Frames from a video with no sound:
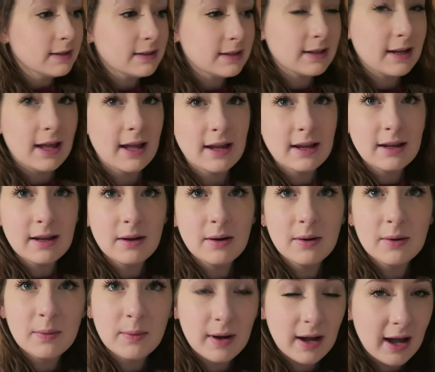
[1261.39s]
Today
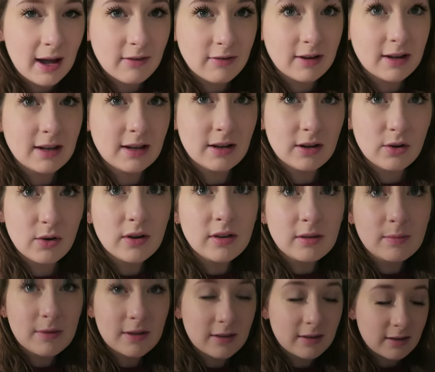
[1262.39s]
we're having a
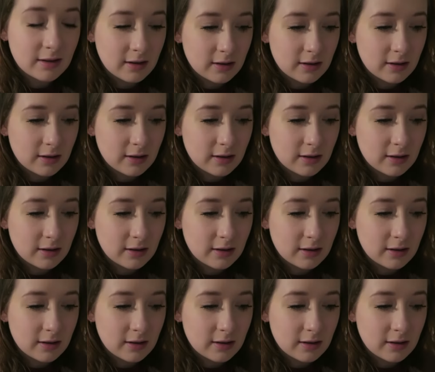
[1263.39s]
Christmas